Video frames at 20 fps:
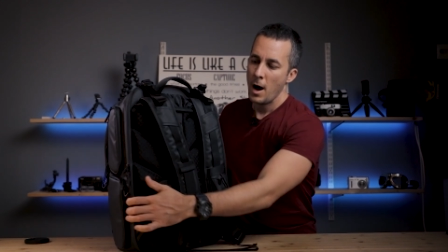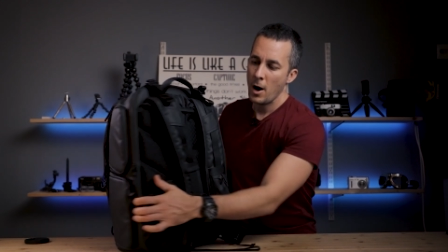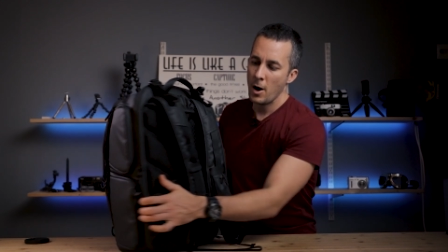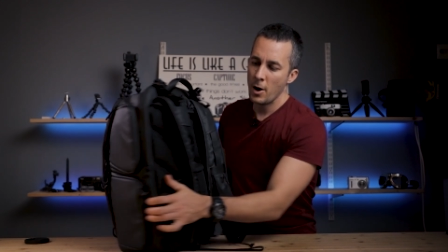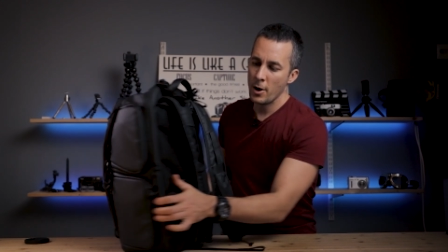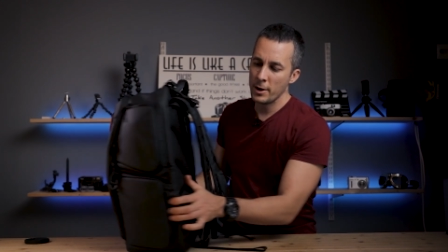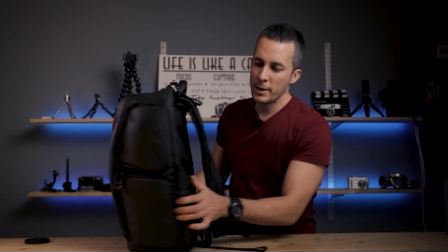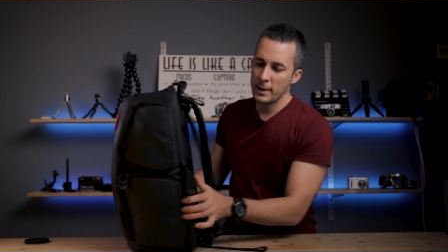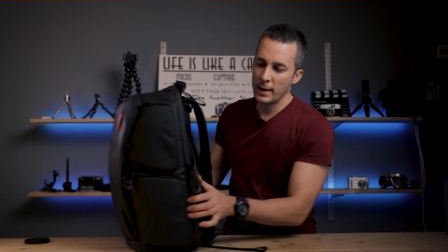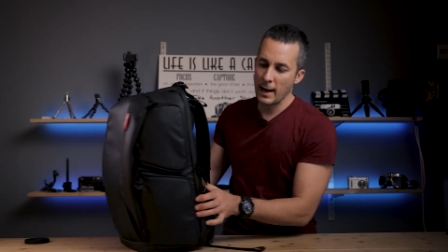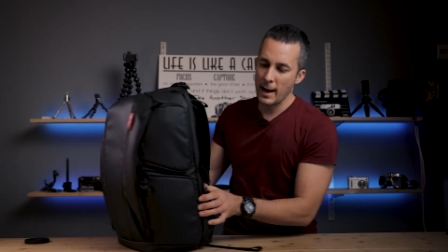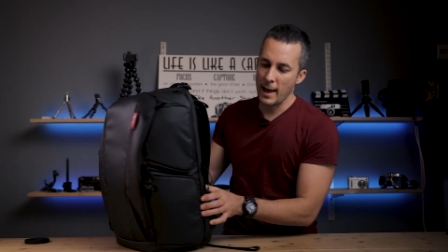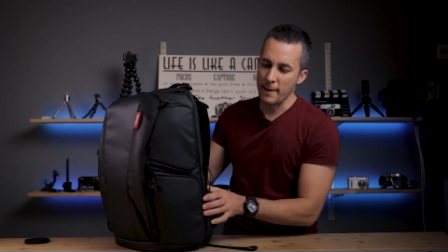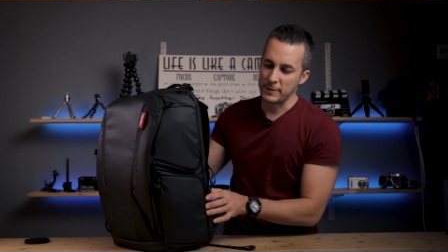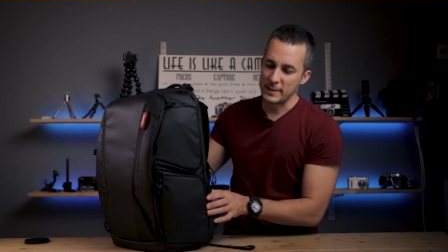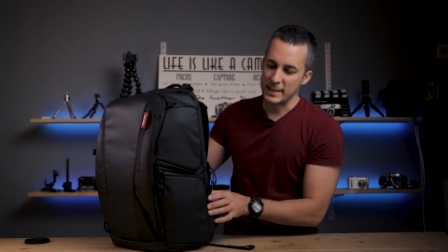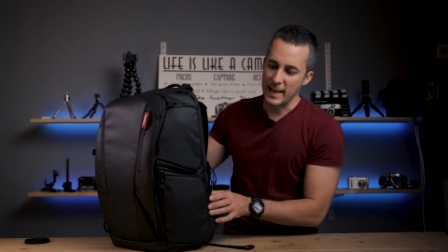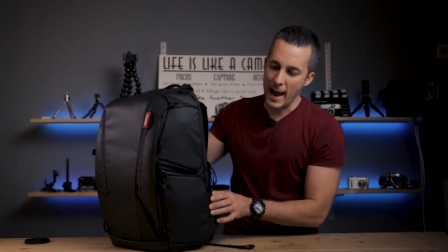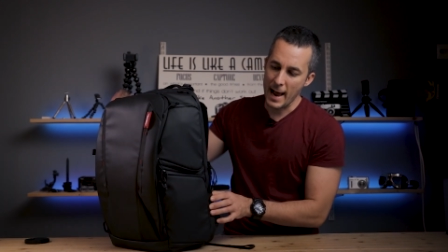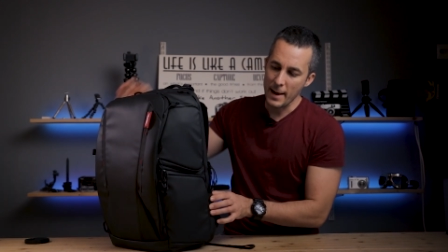On the
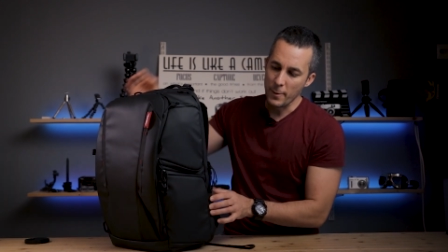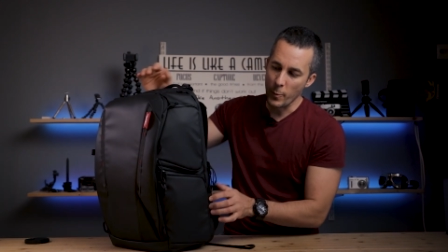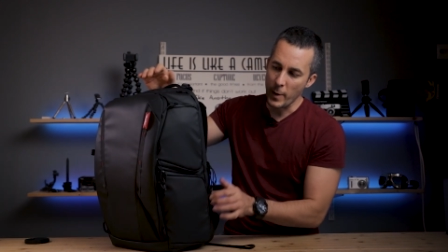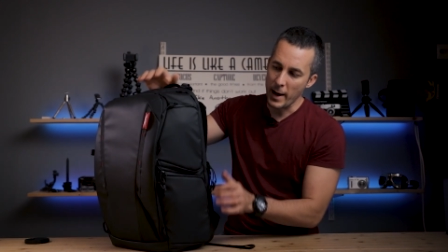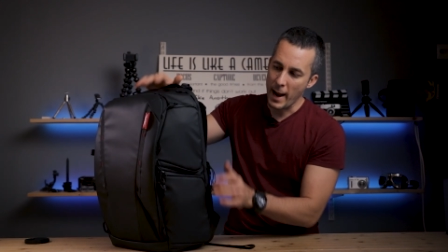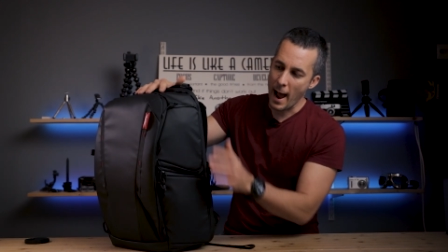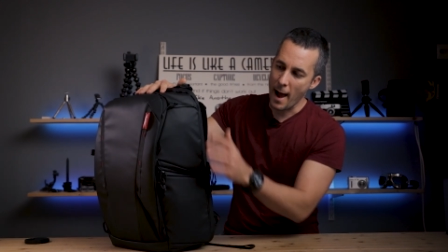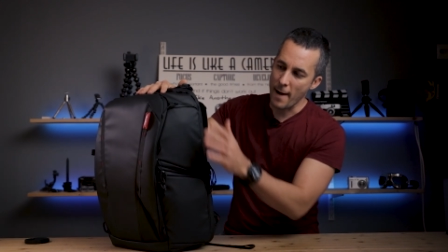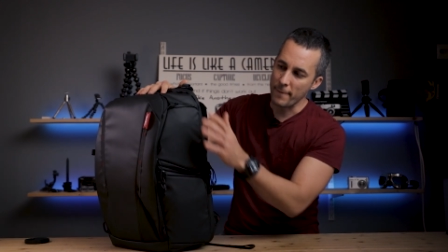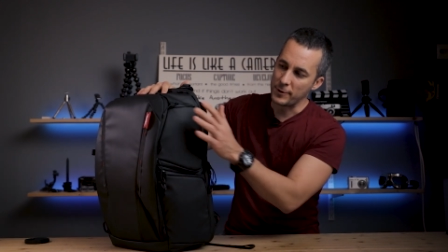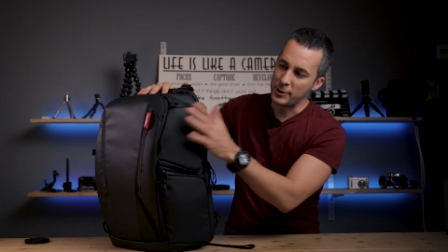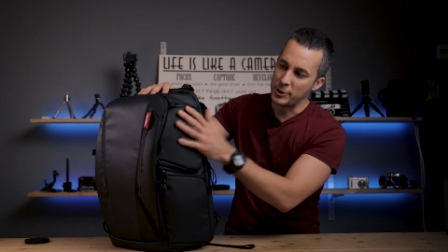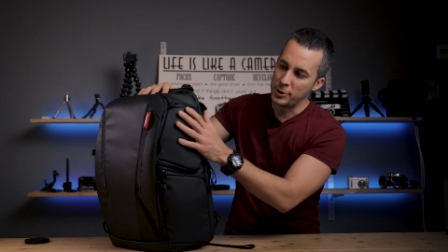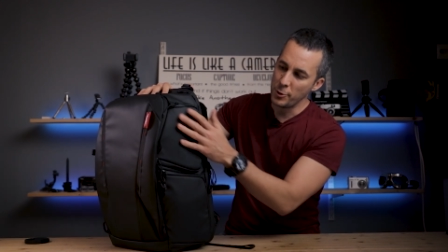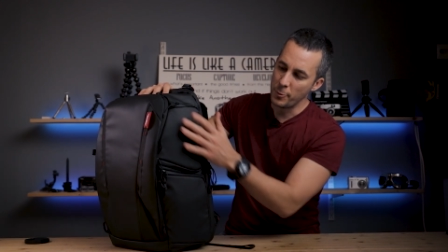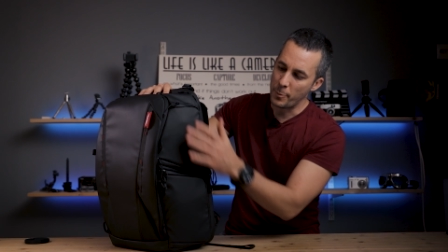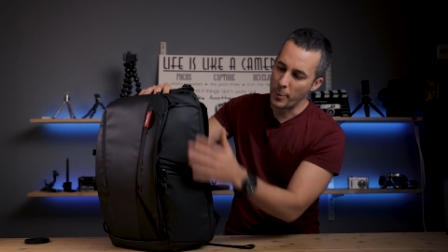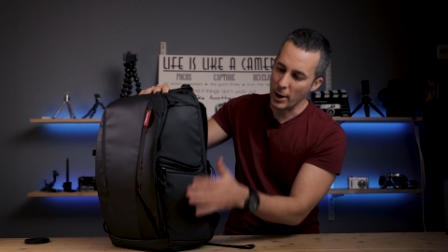left side, we have two